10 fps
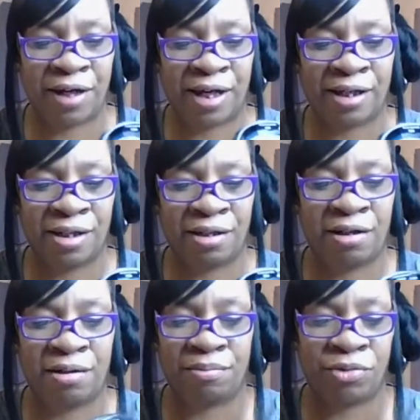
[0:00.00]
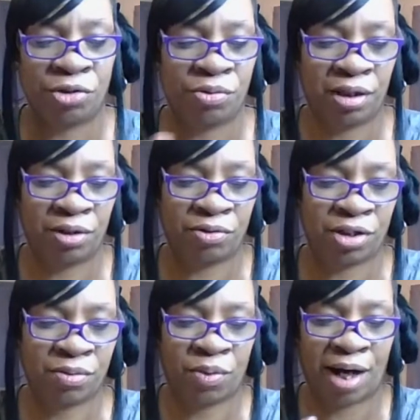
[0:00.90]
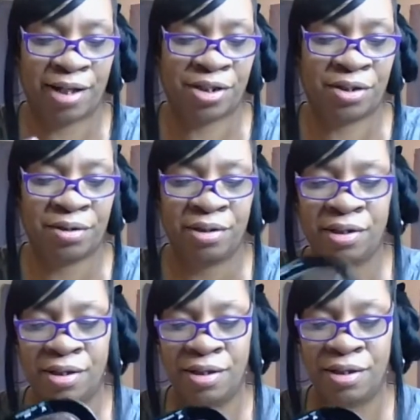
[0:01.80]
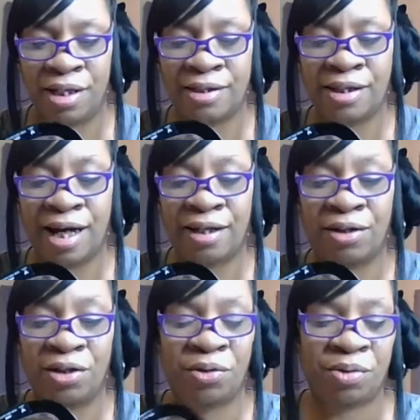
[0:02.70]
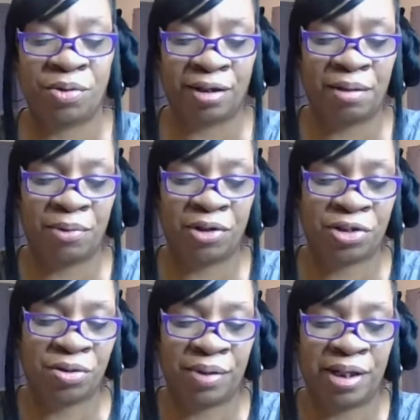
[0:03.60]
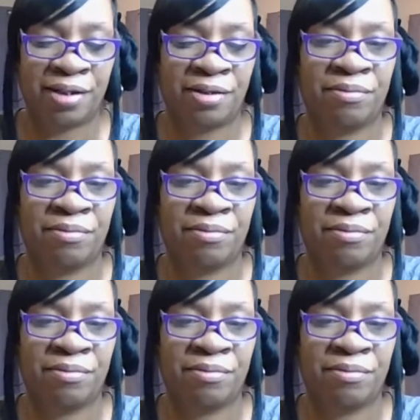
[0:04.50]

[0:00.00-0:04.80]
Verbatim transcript: if I can um, do a little swatch. It's got a little glimmer to it.